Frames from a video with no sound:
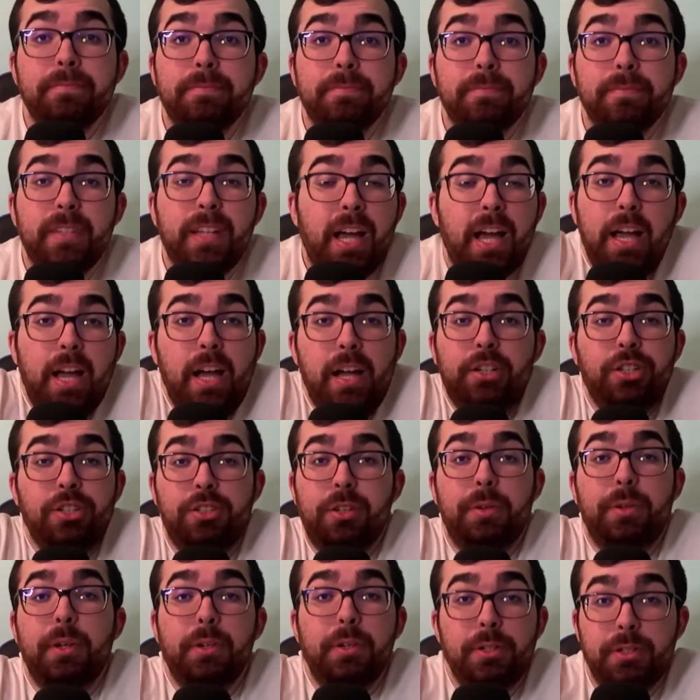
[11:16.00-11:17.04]
I just
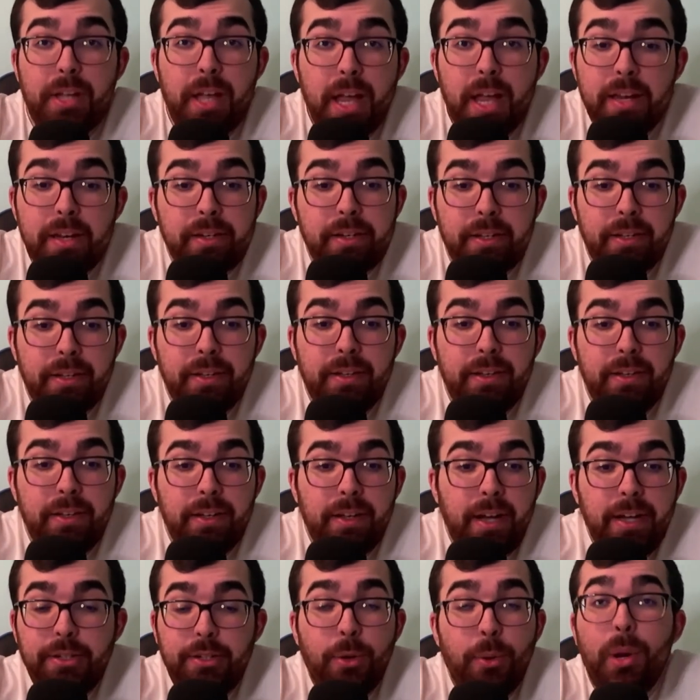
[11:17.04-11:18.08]
don't understand.
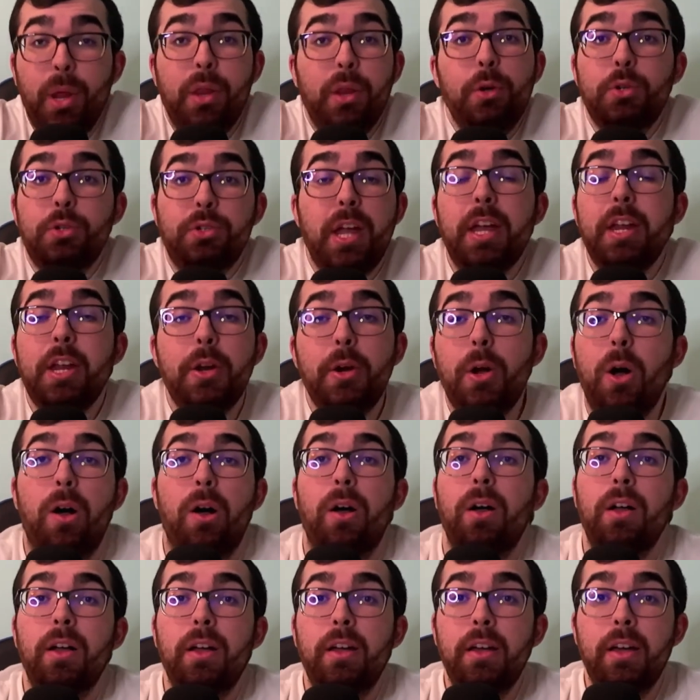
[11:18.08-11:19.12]
I don't understand at all.
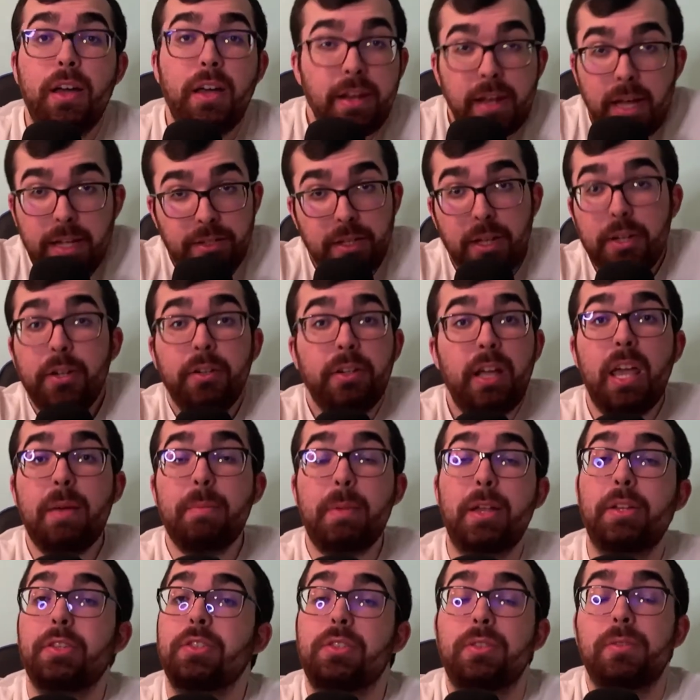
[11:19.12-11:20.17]
And that's how your game
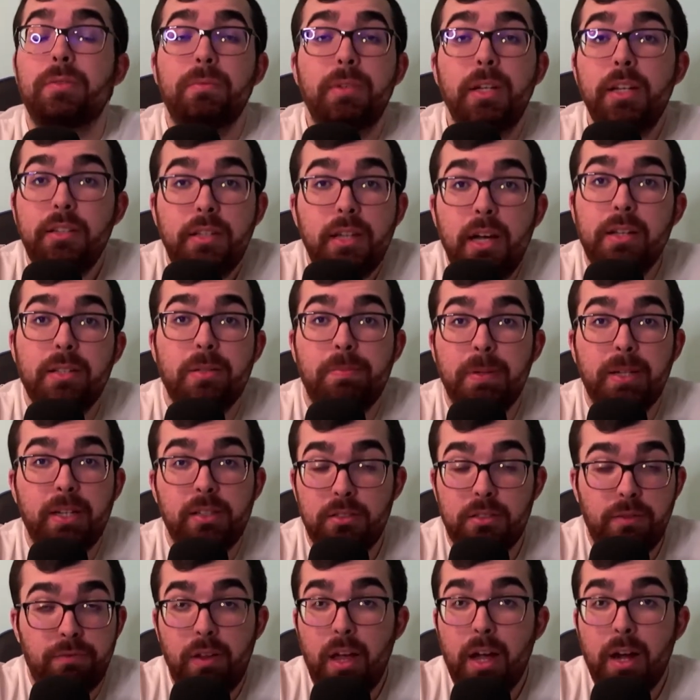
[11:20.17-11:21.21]
ends. It does, because
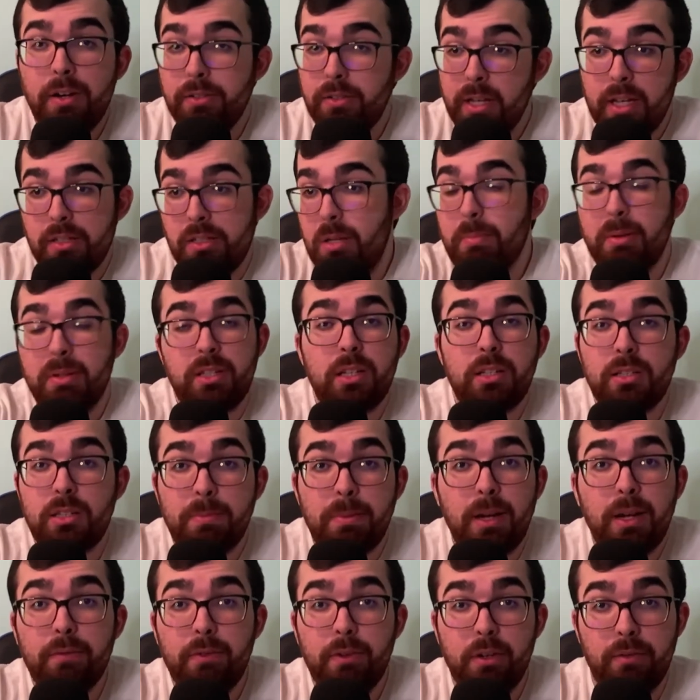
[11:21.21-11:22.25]
the Flyers, yeah, they possessed the
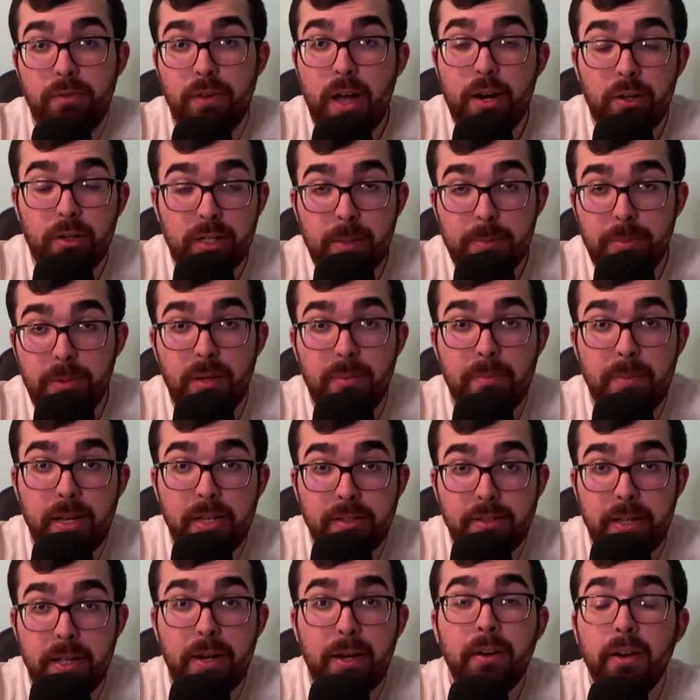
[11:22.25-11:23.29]
puck for the final couple of
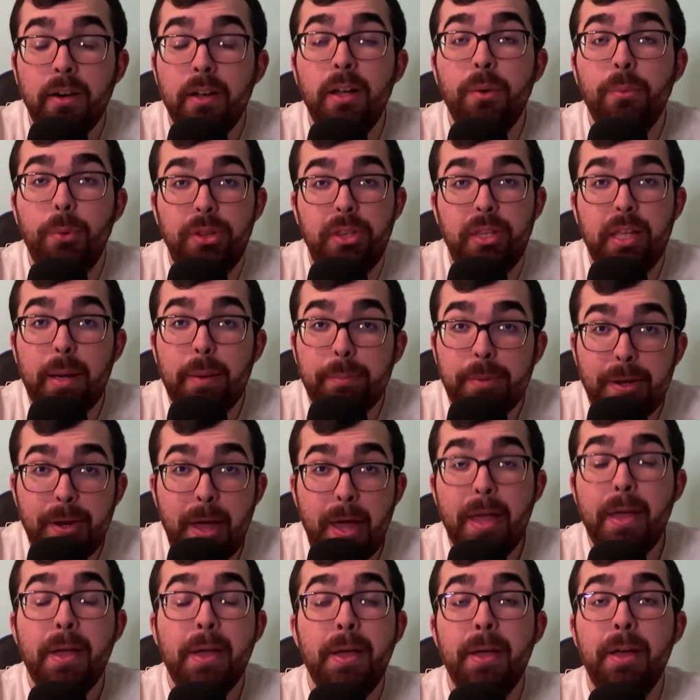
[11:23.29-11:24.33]
minutes there with the empty
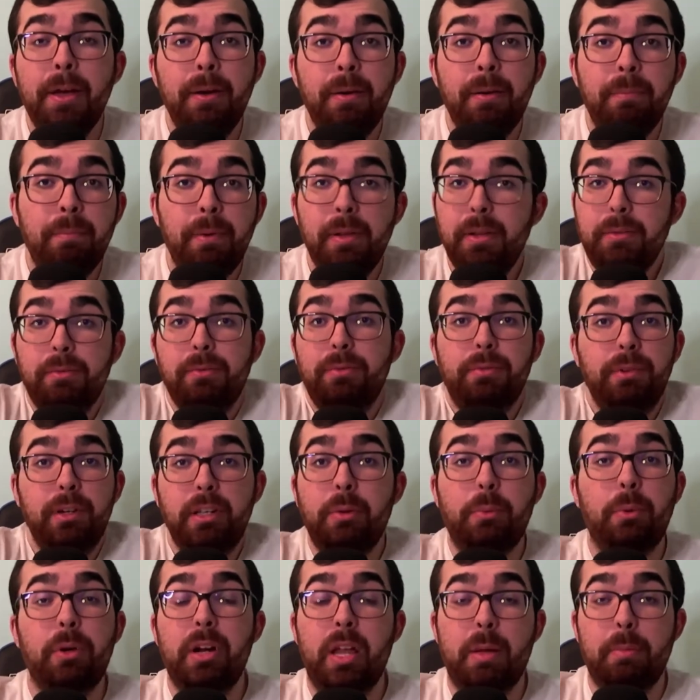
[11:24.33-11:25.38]
net, but really
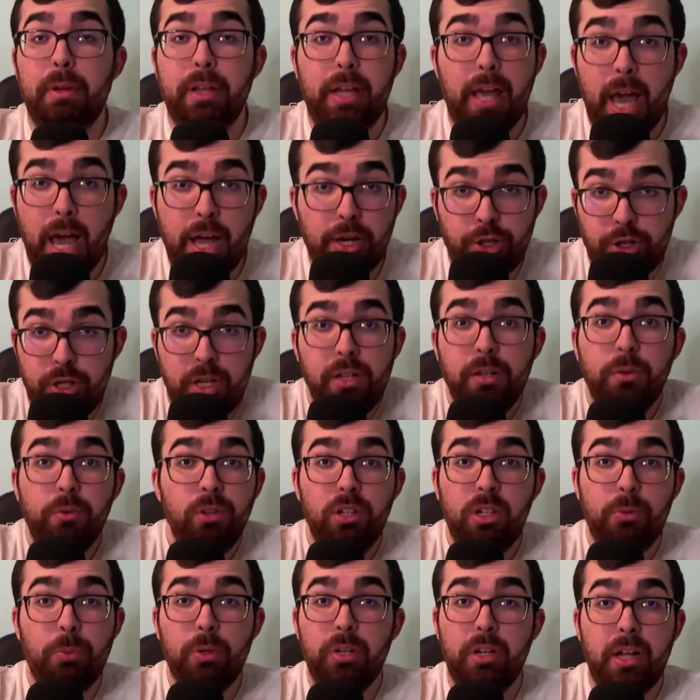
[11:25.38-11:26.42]
weren't able to cash in. There
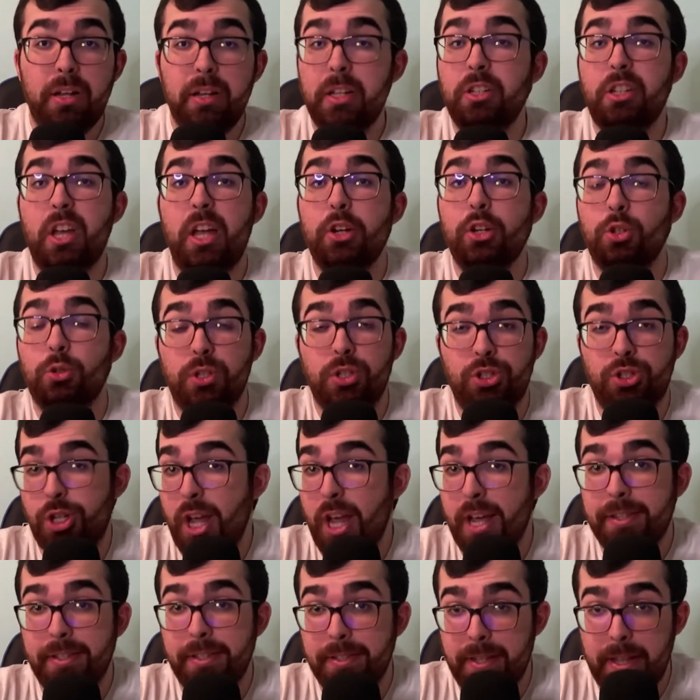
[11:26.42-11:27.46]
really weren't any dangerous
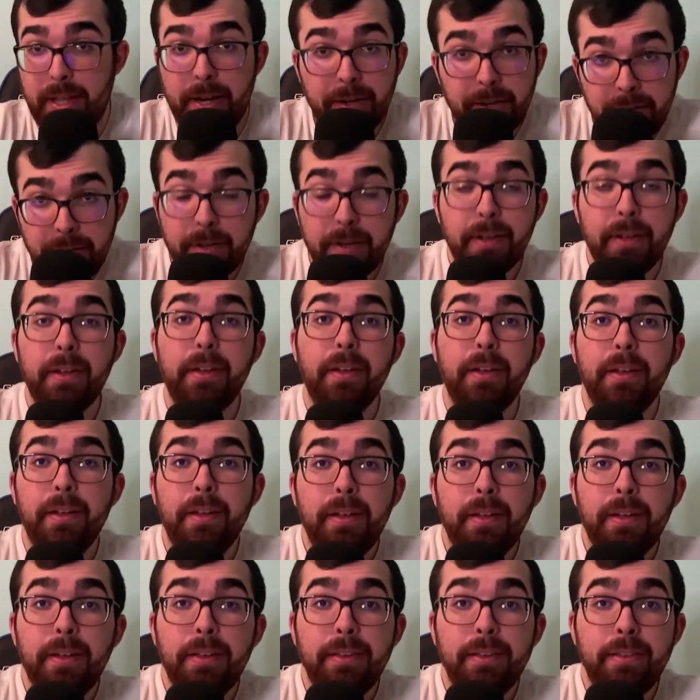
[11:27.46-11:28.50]
chances there.
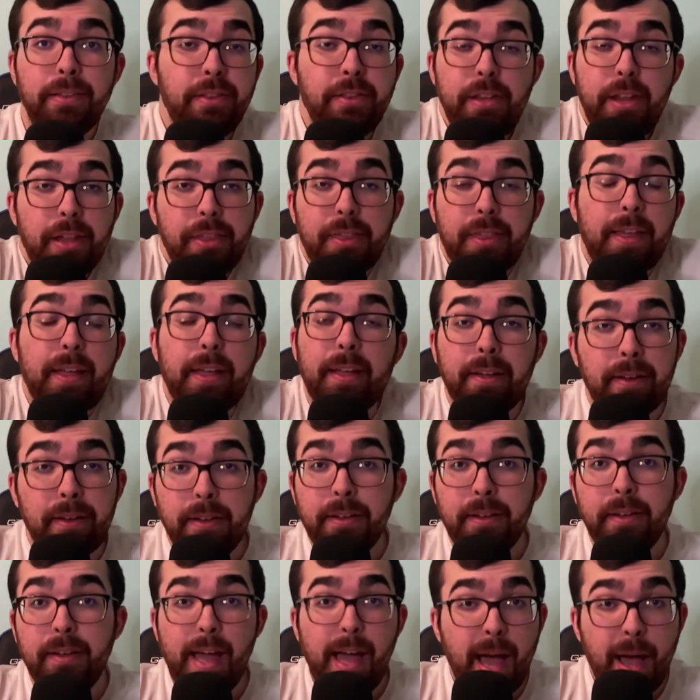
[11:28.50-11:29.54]
Nothing.
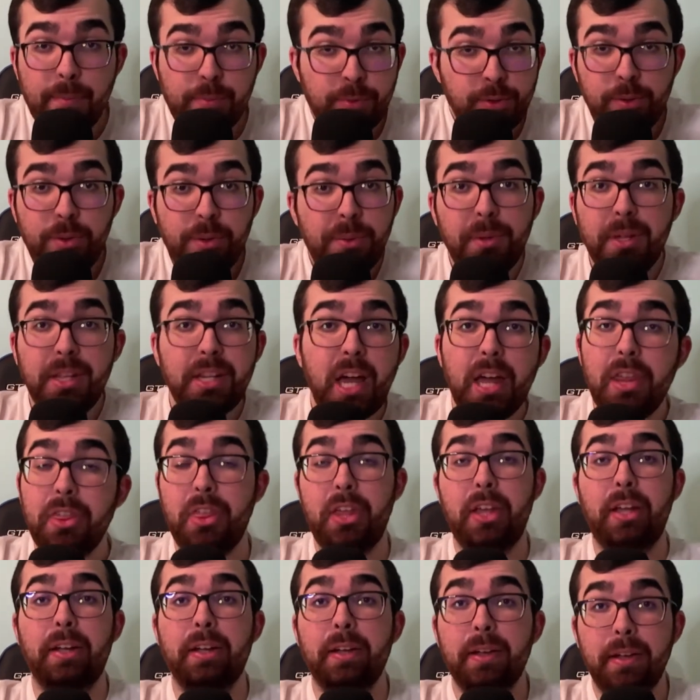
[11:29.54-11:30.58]
Absolutely nothing.